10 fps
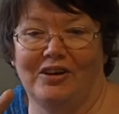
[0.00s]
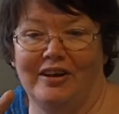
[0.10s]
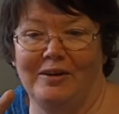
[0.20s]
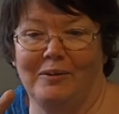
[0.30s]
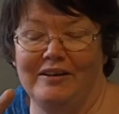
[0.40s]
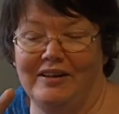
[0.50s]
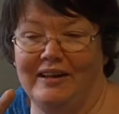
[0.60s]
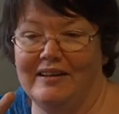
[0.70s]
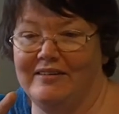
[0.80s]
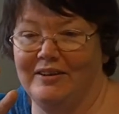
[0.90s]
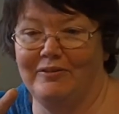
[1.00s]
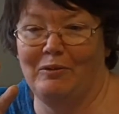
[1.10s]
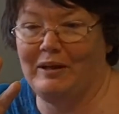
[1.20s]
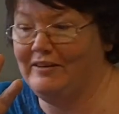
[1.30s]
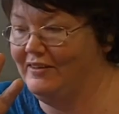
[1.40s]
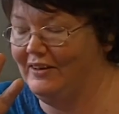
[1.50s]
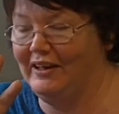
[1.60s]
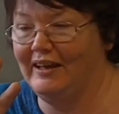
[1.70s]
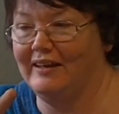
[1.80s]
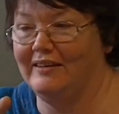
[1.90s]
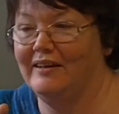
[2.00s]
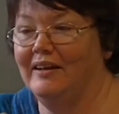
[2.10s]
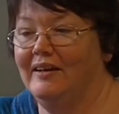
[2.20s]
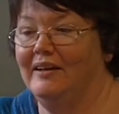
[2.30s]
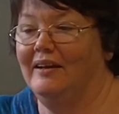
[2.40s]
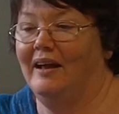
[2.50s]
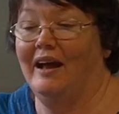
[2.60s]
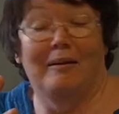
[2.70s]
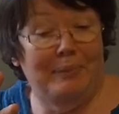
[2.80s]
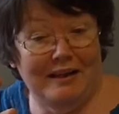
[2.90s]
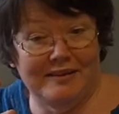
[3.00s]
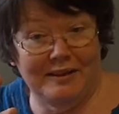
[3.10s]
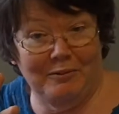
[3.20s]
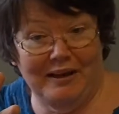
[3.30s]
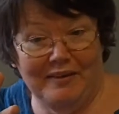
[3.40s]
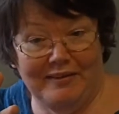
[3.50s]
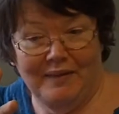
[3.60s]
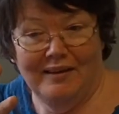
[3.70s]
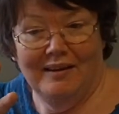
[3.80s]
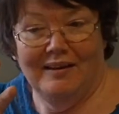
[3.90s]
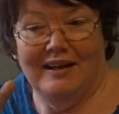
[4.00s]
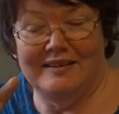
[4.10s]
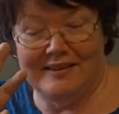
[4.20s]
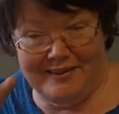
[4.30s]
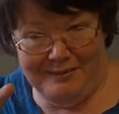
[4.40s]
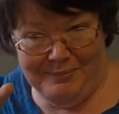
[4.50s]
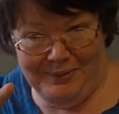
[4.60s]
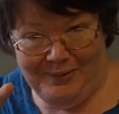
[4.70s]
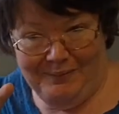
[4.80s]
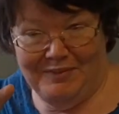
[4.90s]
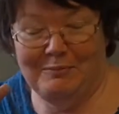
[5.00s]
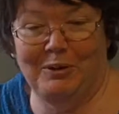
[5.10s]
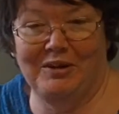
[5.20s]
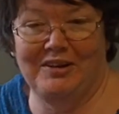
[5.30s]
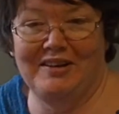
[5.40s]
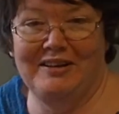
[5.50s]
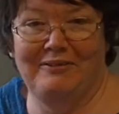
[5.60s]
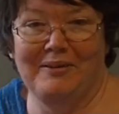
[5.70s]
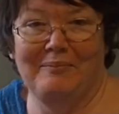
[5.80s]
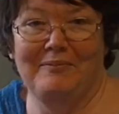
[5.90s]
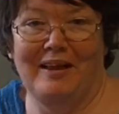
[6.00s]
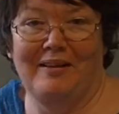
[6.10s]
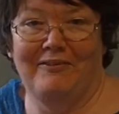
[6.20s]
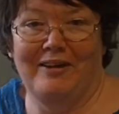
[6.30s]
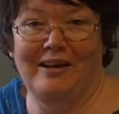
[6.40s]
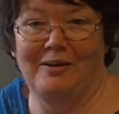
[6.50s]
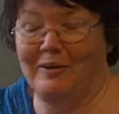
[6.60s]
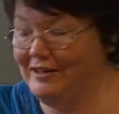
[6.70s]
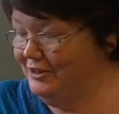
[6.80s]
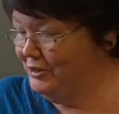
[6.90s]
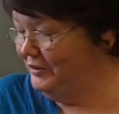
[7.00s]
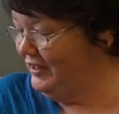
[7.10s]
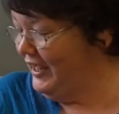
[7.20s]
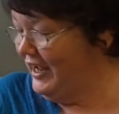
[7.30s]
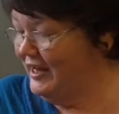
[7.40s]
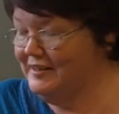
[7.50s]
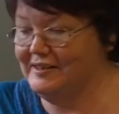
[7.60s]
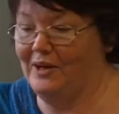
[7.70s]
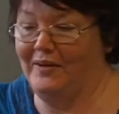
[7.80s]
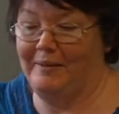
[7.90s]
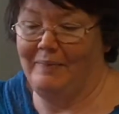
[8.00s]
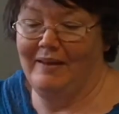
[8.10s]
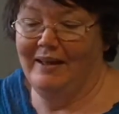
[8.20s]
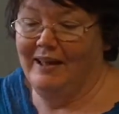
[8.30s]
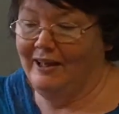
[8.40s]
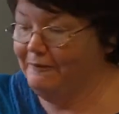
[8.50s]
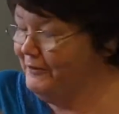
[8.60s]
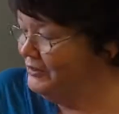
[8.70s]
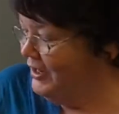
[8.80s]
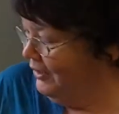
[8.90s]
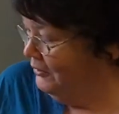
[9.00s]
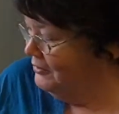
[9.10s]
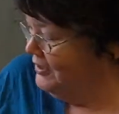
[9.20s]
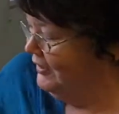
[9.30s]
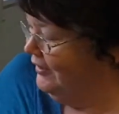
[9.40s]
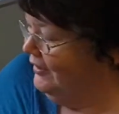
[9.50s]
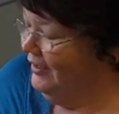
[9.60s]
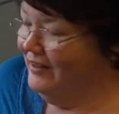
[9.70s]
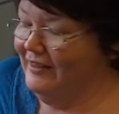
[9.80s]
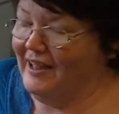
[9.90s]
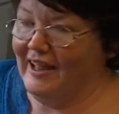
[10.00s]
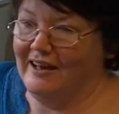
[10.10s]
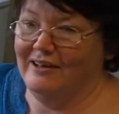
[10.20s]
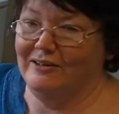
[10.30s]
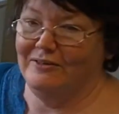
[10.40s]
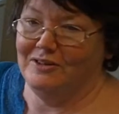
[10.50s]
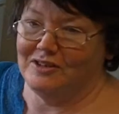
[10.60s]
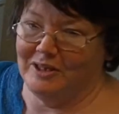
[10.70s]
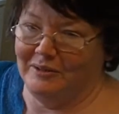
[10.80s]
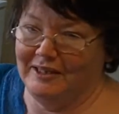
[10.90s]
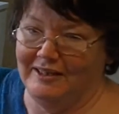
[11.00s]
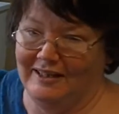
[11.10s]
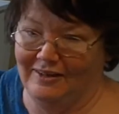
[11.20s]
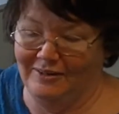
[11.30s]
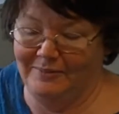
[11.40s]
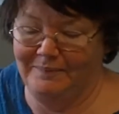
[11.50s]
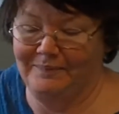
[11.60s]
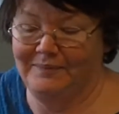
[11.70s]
china one. You can get silver ones, you can get plastic ones. It's a thimble. Put it on your finger when you're doing hand sewing. If you don't, the end of your sewing needle